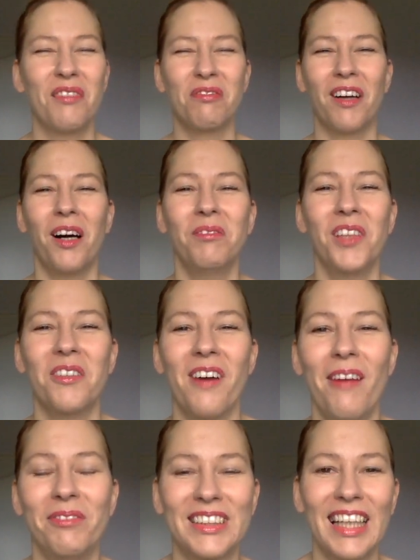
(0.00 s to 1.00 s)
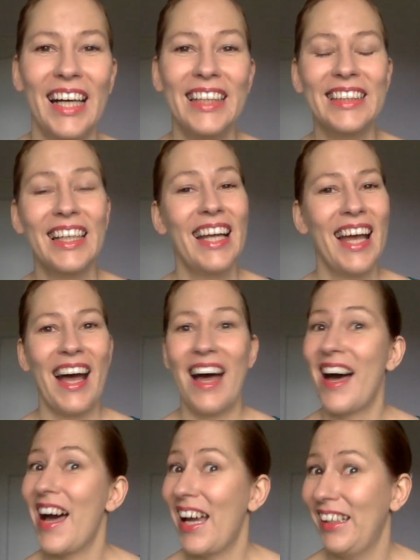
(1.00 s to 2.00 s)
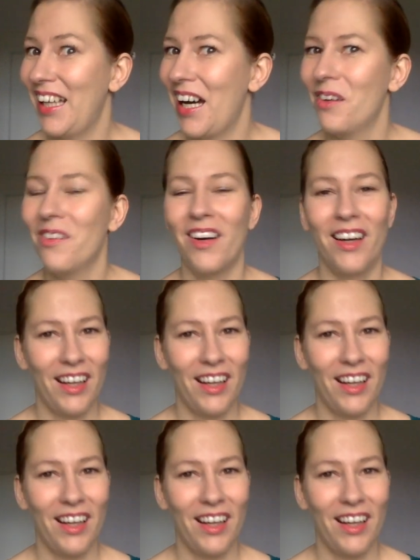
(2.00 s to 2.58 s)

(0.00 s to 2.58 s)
from the website, and now